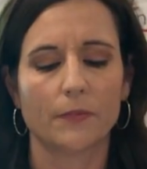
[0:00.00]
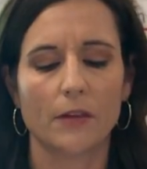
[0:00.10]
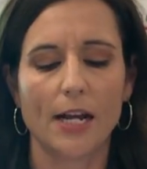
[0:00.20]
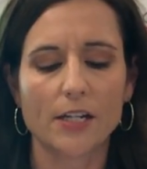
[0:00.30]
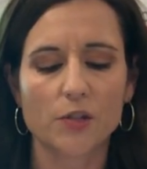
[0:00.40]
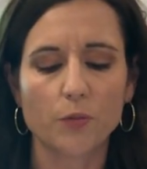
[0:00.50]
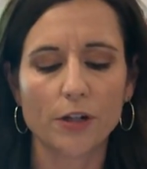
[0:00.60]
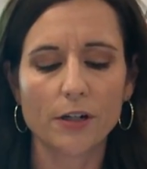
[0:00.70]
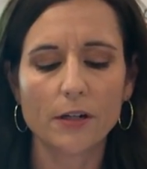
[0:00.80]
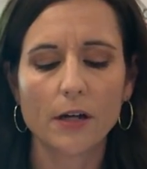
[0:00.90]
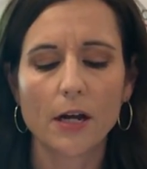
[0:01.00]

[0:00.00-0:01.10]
Next word,